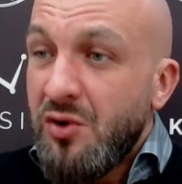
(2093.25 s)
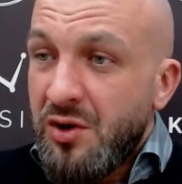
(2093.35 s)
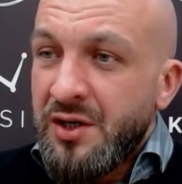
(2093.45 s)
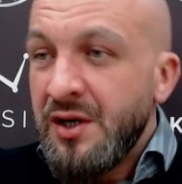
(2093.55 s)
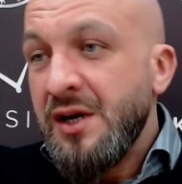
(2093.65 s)

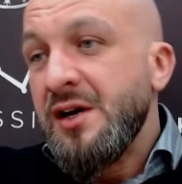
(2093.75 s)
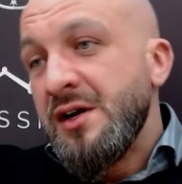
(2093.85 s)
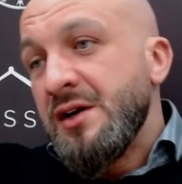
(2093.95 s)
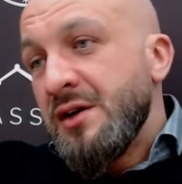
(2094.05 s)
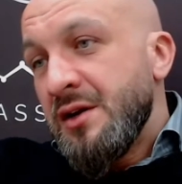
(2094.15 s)
Or
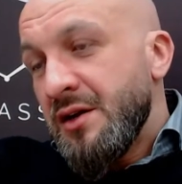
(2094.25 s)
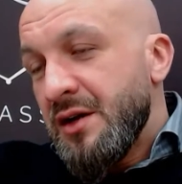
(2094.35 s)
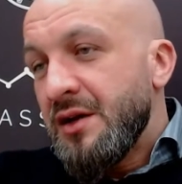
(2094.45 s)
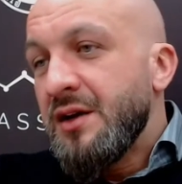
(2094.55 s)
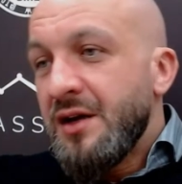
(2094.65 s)

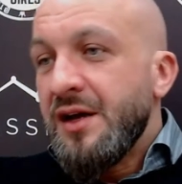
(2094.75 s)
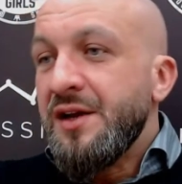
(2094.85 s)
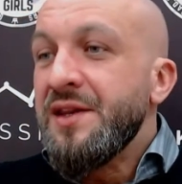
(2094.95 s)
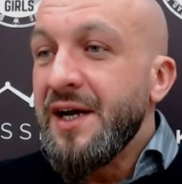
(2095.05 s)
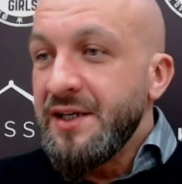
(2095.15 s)

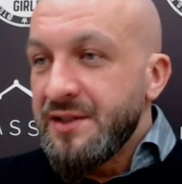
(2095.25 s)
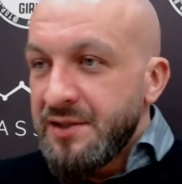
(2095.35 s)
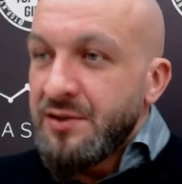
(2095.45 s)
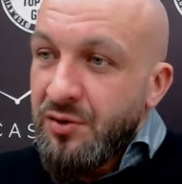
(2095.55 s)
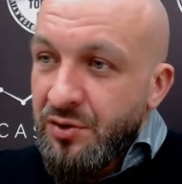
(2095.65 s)

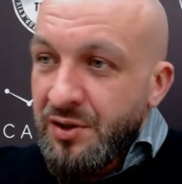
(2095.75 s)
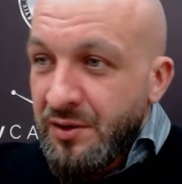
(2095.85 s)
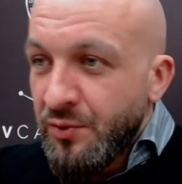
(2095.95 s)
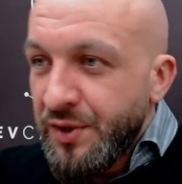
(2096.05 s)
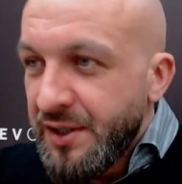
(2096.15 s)
night or
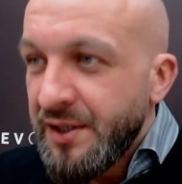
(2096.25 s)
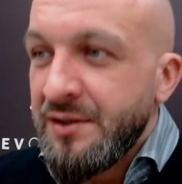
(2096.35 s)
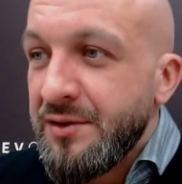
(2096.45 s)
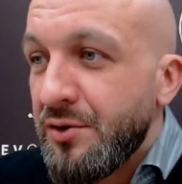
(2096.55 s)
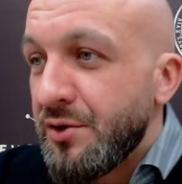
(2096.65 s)
a
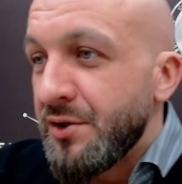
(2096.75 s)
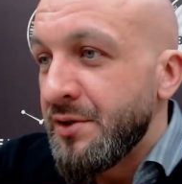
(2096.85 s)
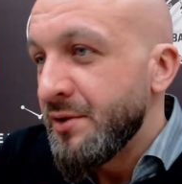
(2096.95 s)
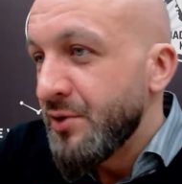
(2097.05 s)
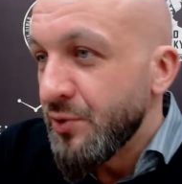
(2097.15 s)
weekend
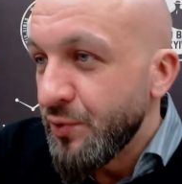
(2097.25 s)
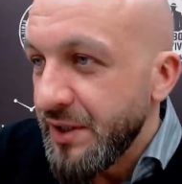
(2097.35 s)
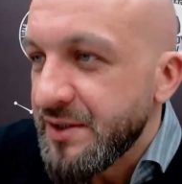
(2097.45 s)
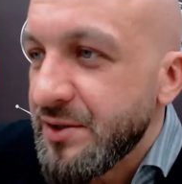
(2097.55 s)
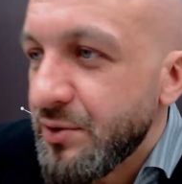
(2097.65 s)
or 2
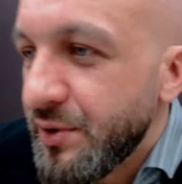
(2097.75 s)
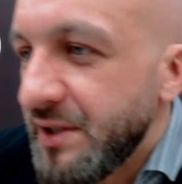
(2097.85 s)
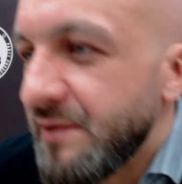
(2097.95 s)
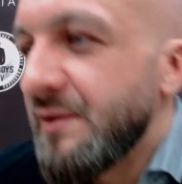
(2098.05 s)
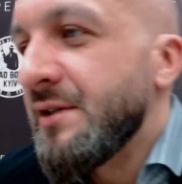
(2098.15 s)
weeks or
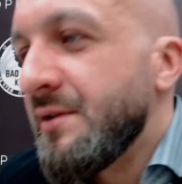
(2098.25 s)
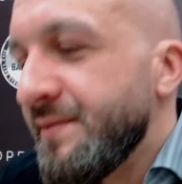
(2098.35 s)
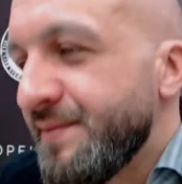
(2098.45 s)
whatever.